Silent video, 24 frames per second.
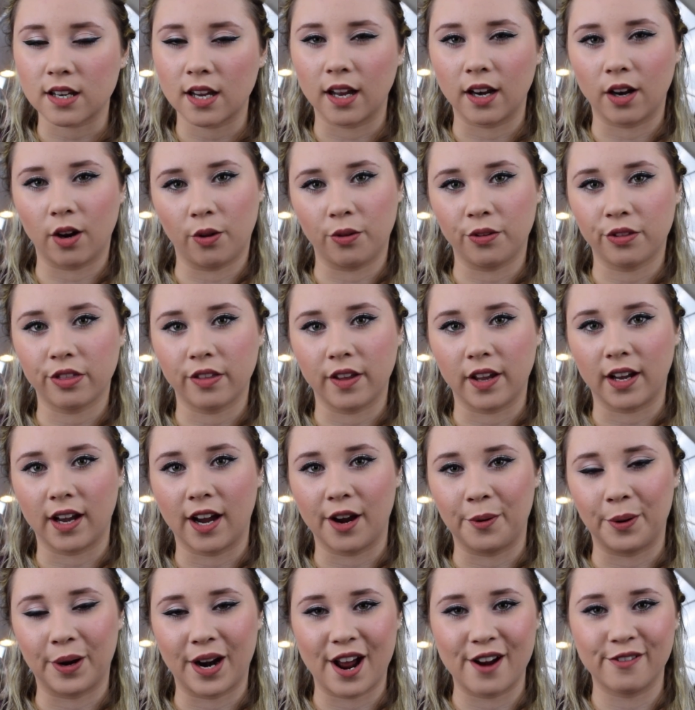I don't think I
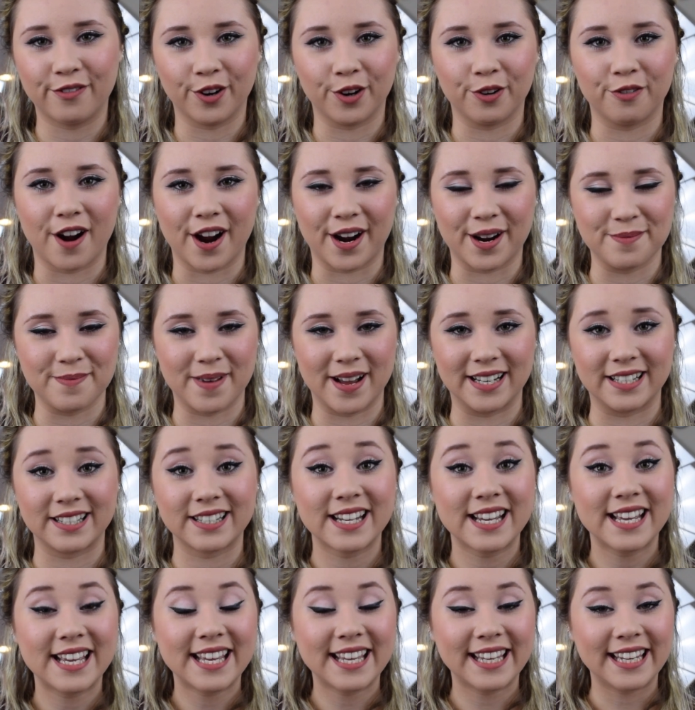would ever recommend
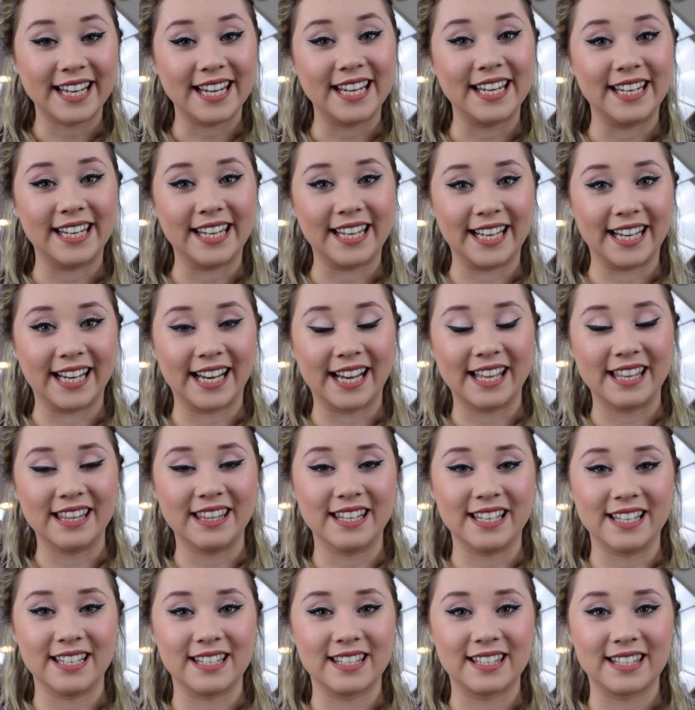eating
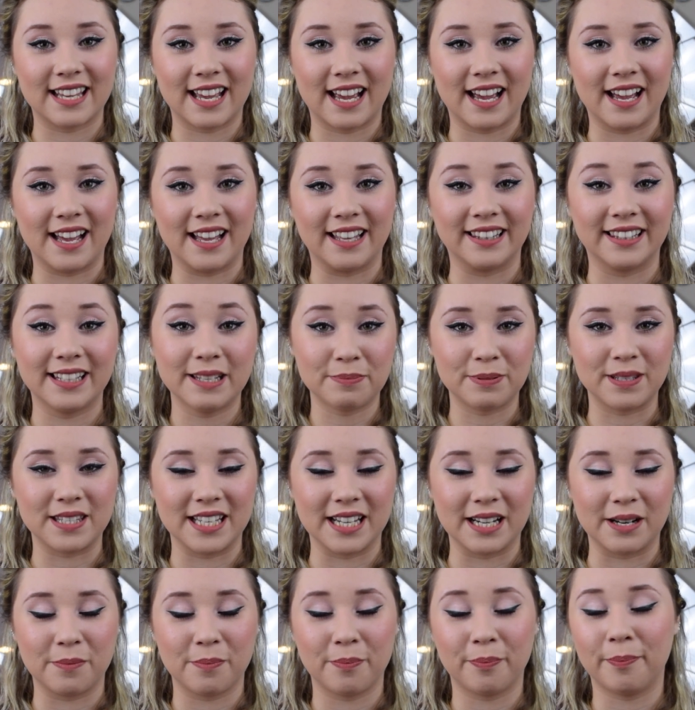this
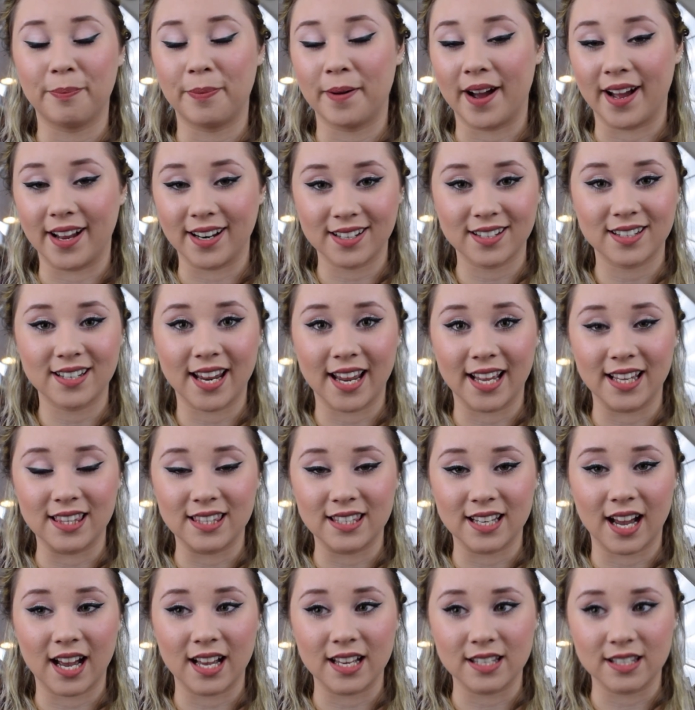lipstick, but it
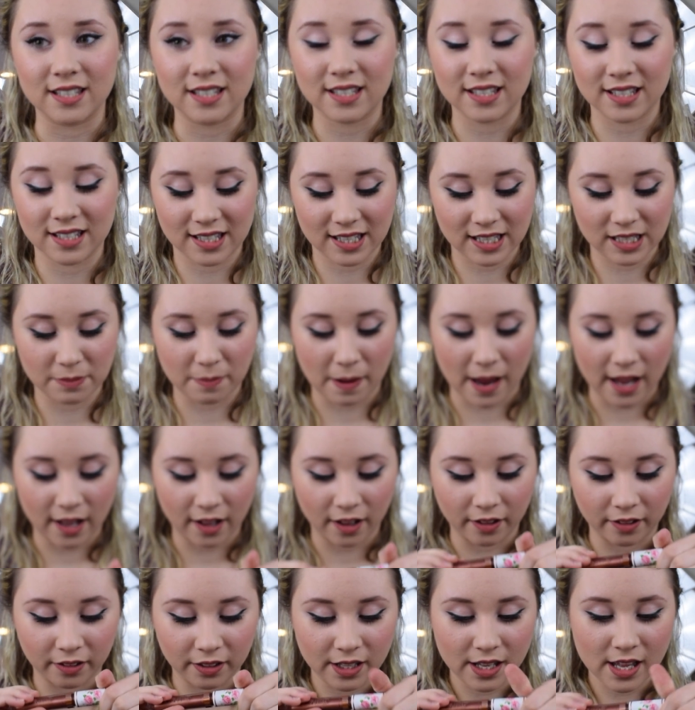does
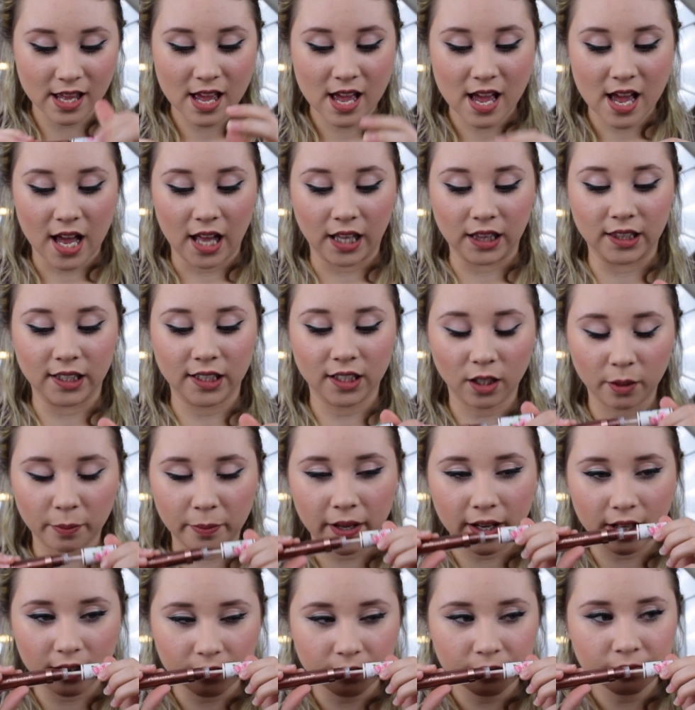smell a little
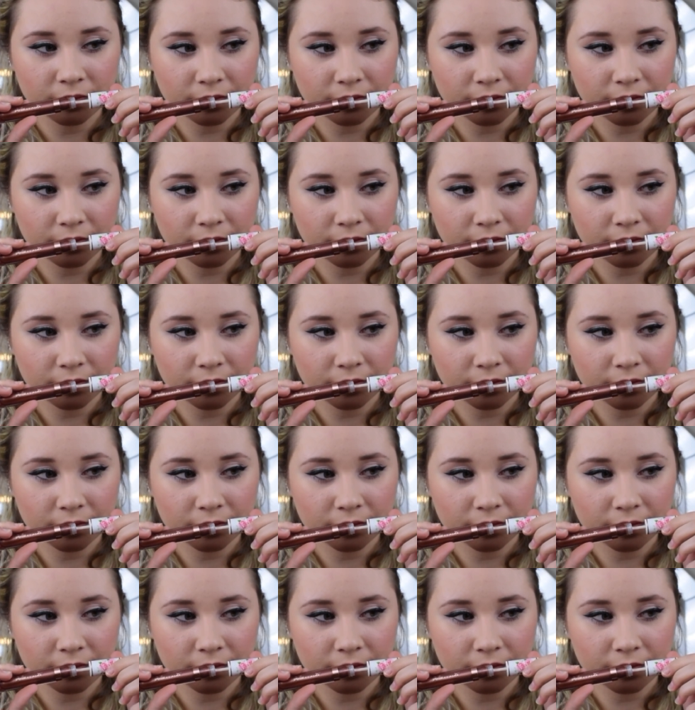bit